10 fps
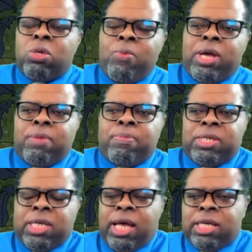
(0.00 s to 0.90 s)
So we could be
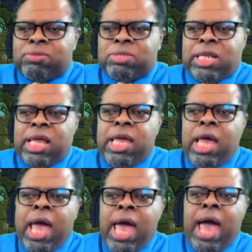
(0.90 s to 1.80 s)
seeing some
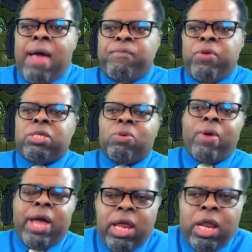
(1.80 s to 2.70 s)
sleet and freezing
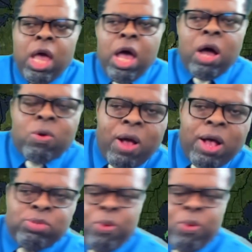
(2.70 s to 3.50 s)
rain across